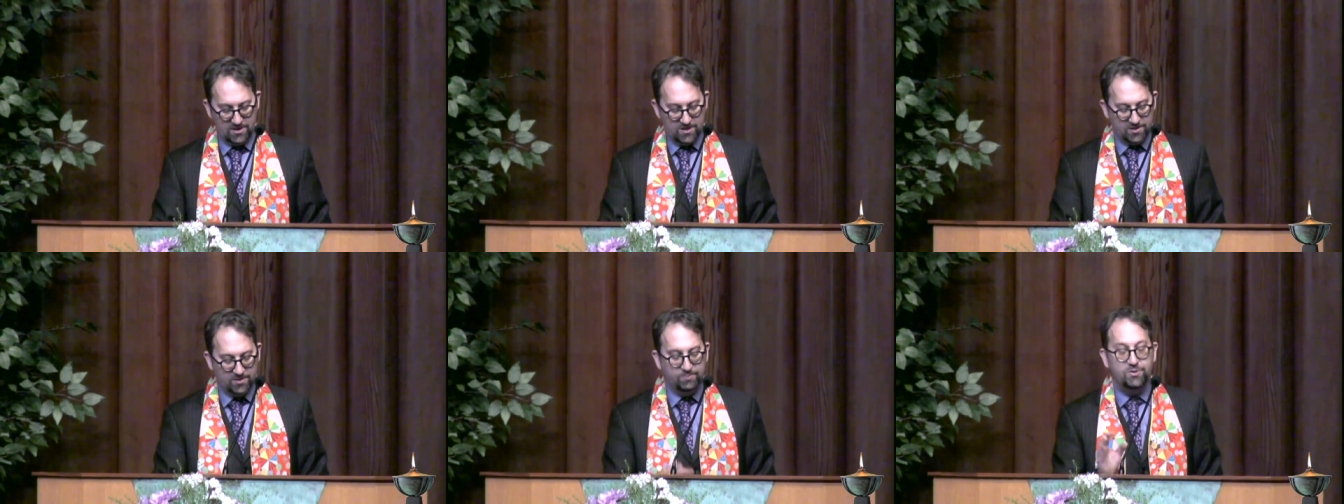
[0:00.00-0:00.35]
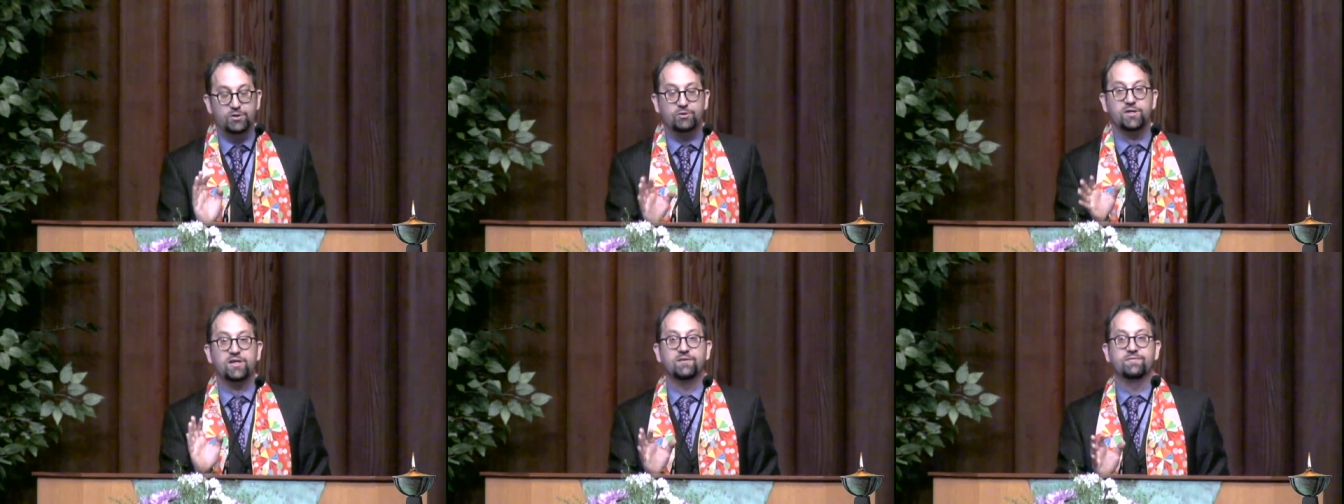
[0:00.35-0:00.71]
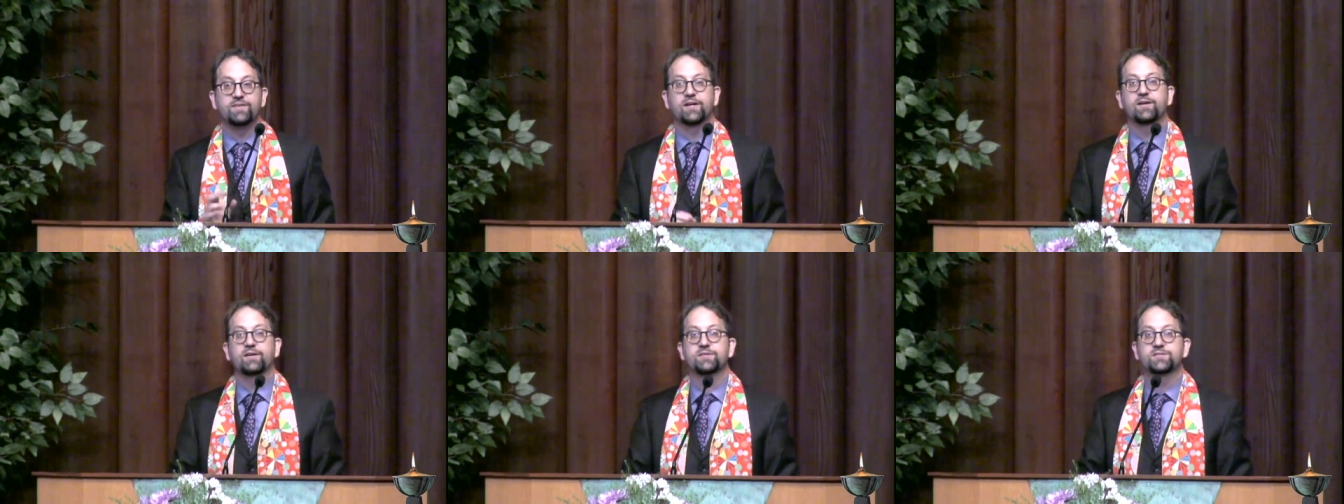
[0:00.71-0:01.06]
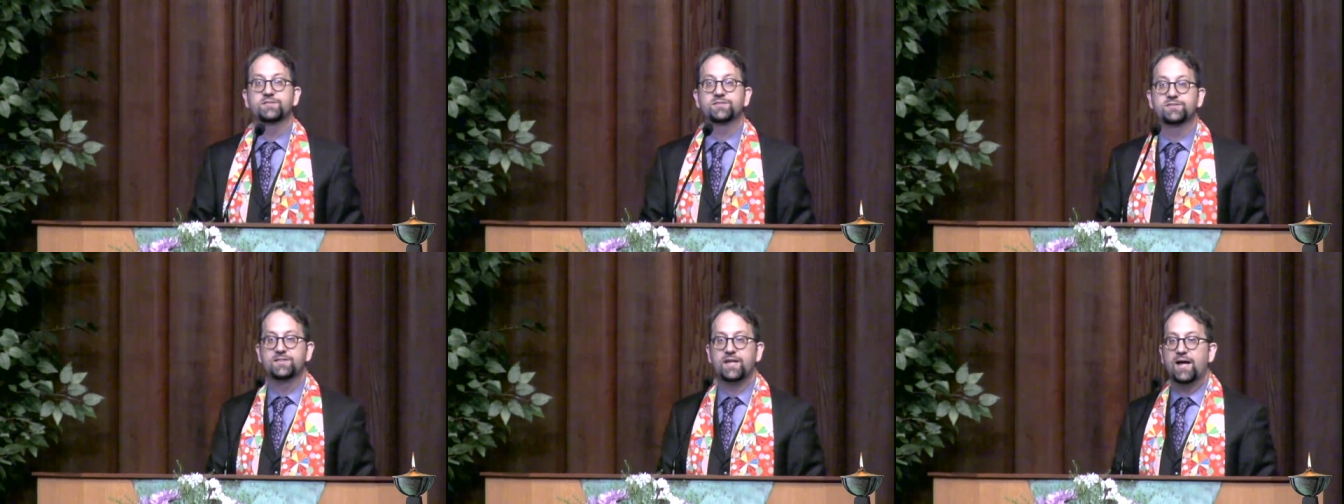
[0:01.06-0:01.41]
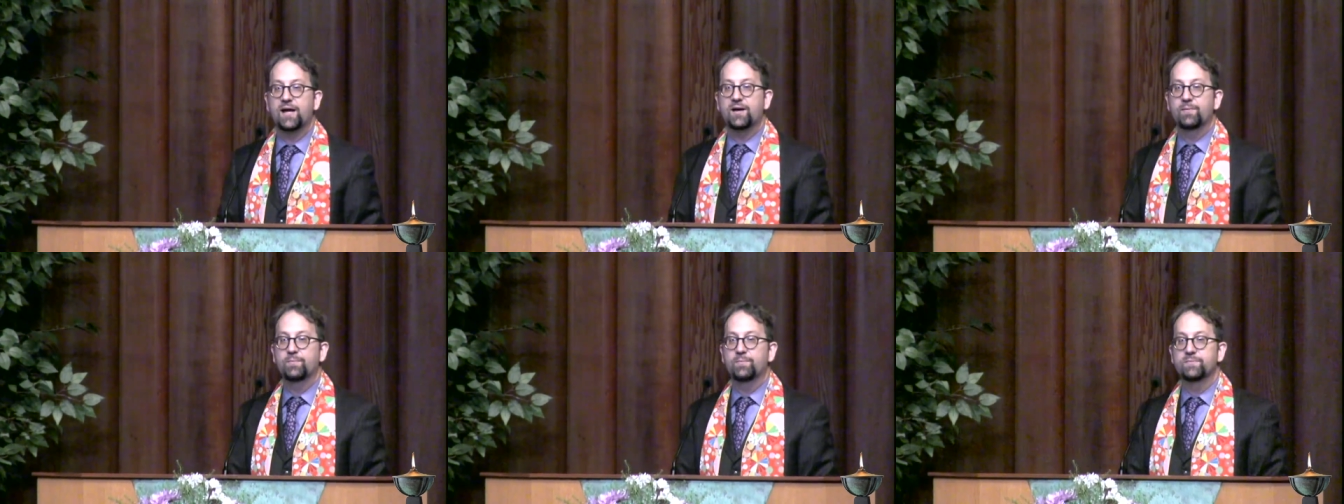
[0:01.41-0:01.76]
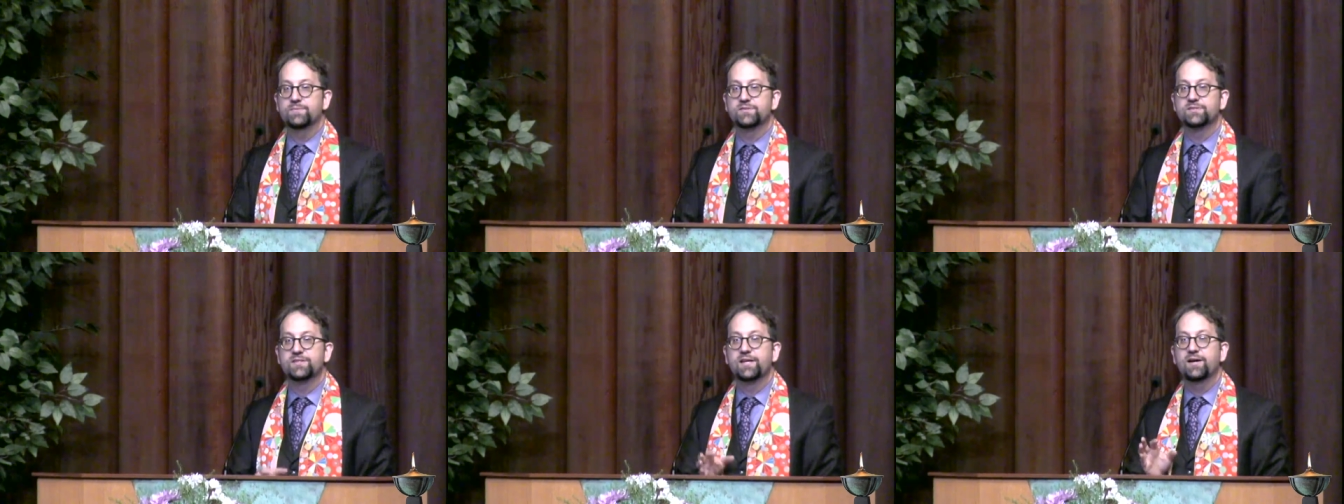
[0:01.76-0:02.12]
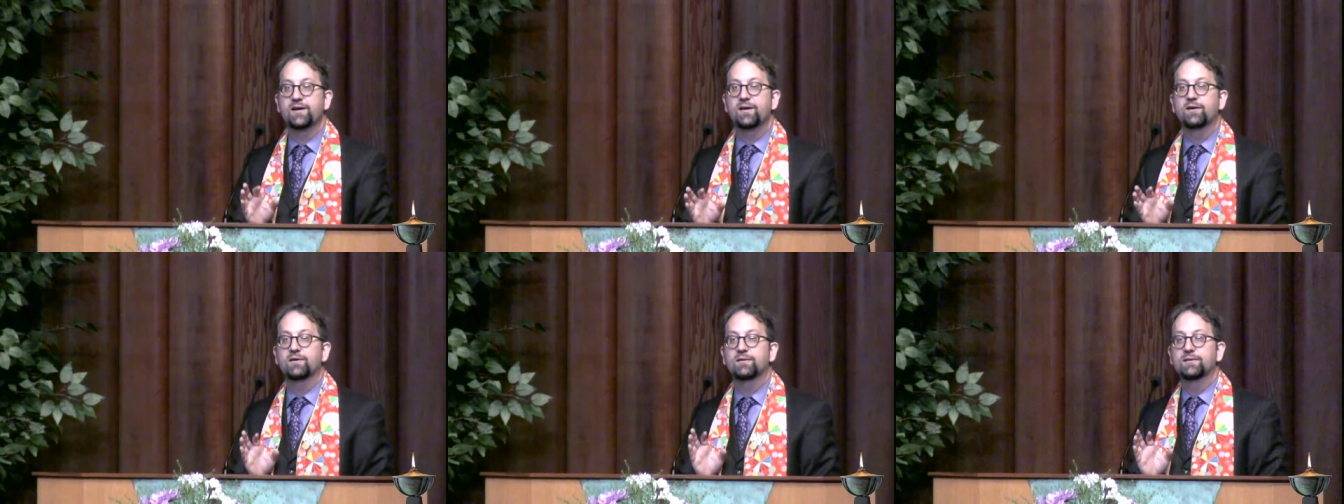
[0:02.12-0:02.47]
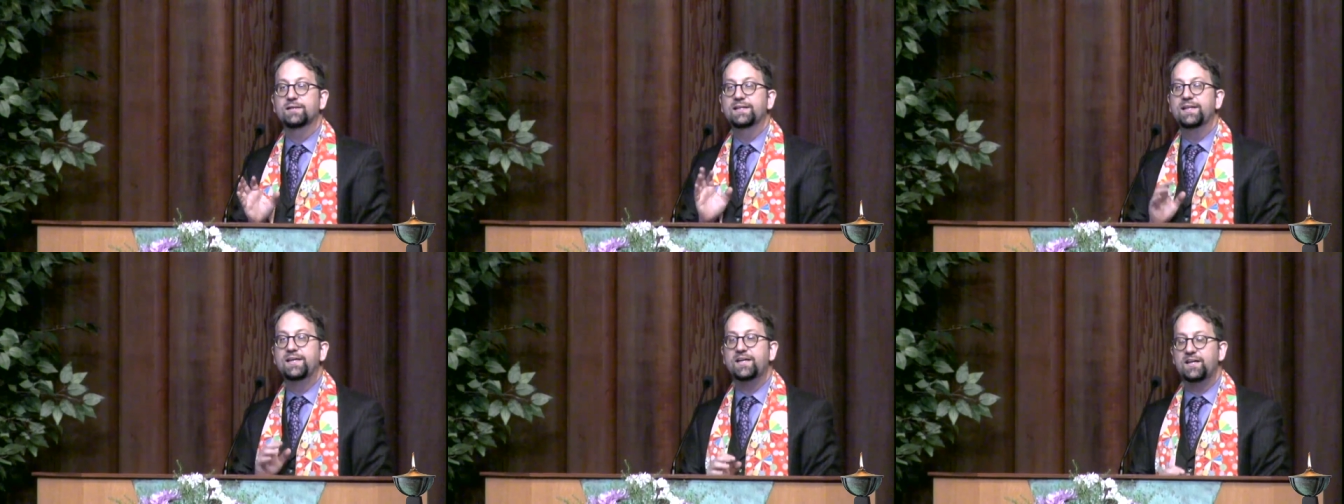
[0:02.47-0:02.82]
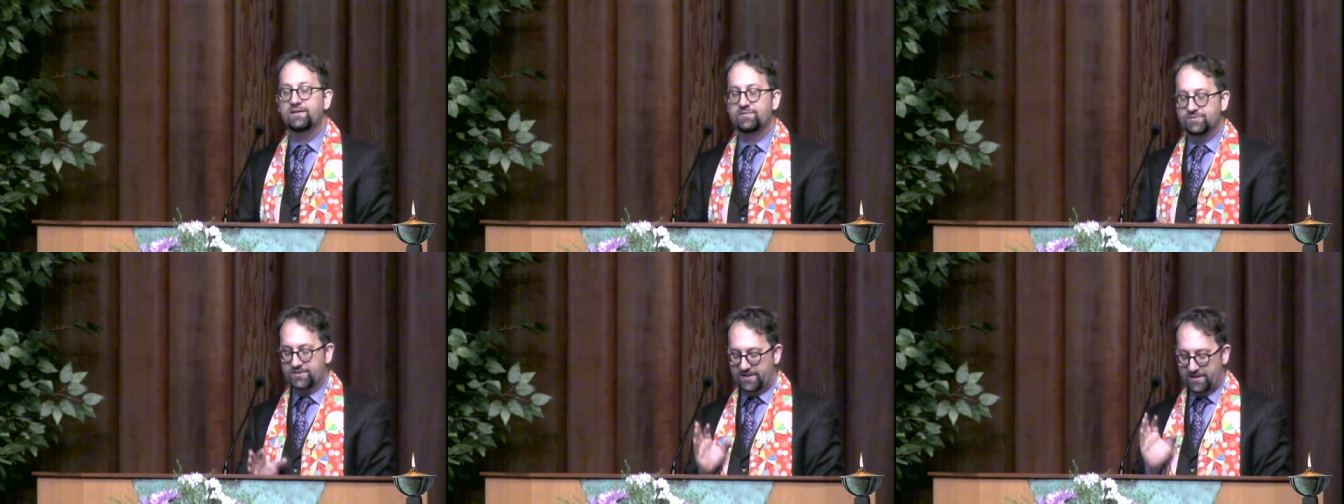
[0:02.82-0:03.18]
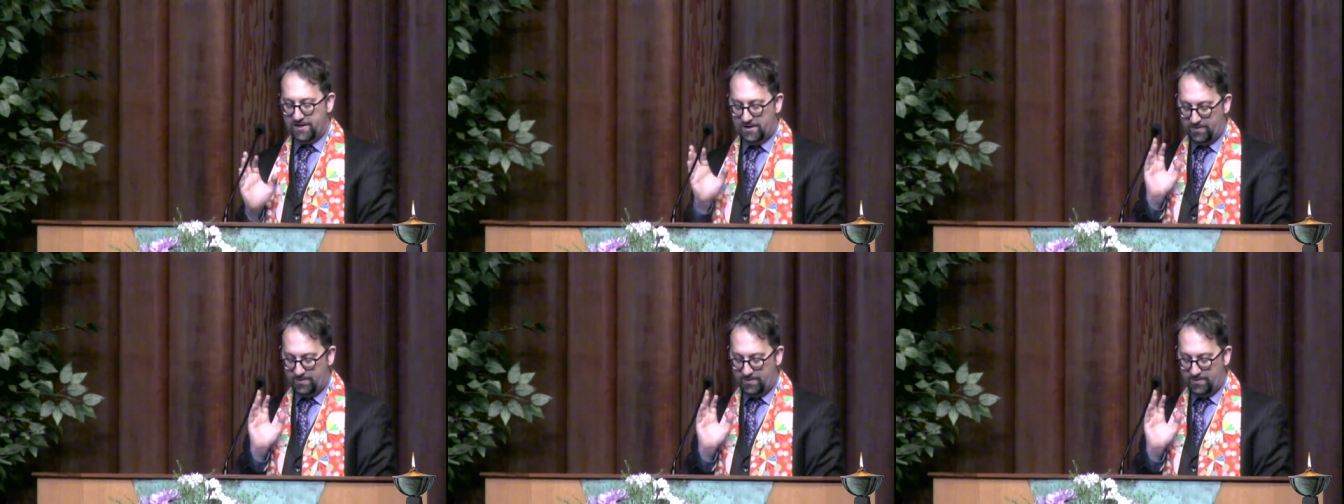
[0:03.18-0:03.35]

the beauty of their stems, their leaves, their